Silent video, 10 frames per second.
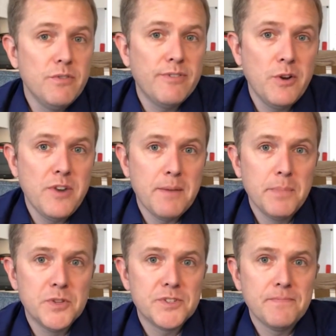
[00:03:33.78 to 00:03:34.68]
phone
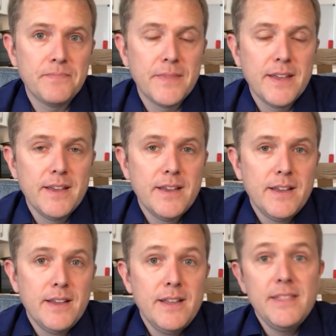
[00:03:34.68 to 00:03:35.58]
numbers.
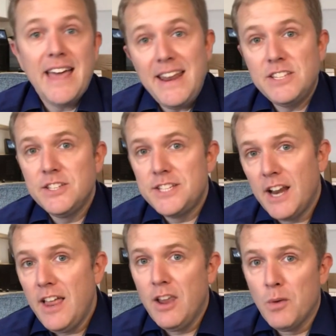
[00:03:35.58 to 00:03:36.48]
That is,
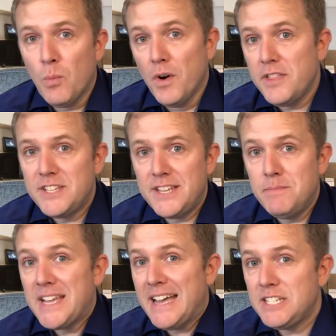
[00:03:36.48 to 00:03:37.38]
until I learnt one of the
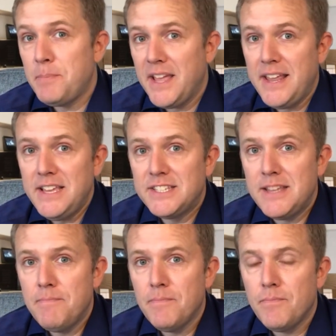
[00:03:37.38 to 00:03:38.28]
SIMs has to be an
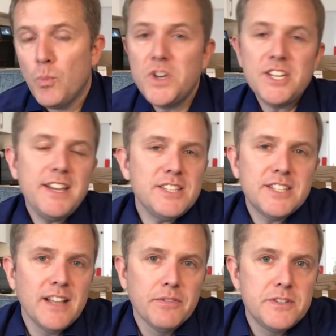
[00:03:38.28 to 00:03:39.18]
eSIM, which in
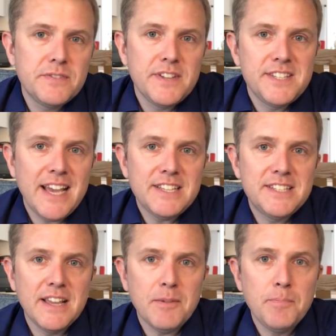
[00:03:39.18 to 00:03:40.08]
itself is
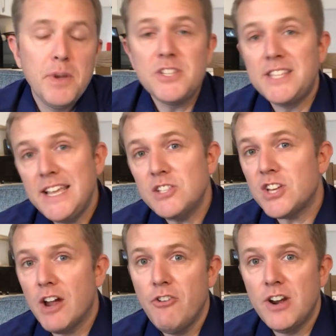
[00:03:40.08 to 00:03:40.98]
fantastic, but as things
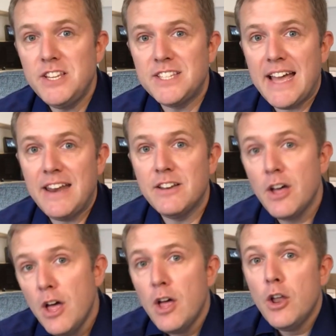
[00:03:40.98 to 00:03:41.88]
currently stand,
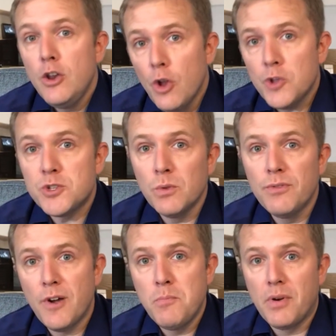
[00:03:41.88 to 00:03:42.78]
not all
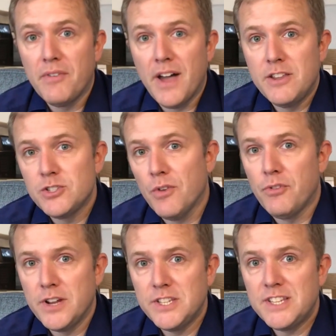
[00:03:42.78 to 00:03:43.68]
phone providers
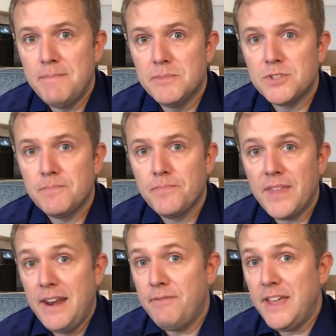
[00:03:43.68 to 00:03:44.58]
offer eSIMs,
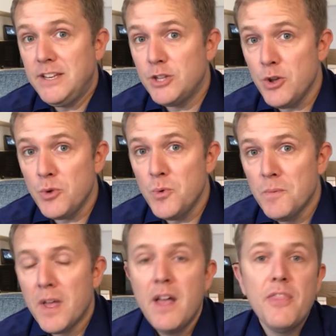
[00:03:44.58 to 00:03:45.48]
and if they do,
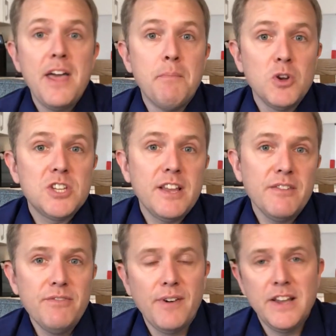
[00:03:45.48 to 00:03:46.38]
they're mostly
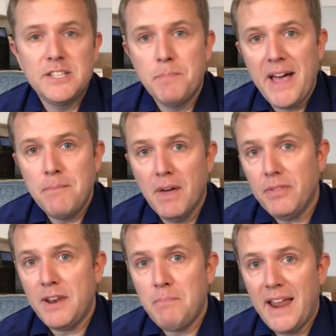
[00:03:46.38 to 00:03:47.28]
confined to pay
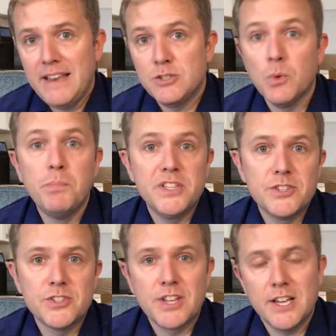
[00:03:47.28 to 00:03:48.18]
monthly plans or
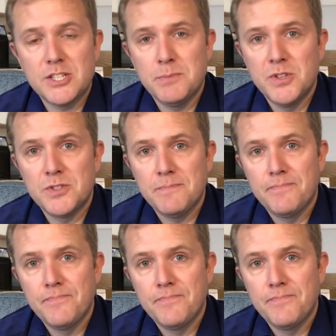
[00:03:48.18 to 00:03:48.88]
business customers.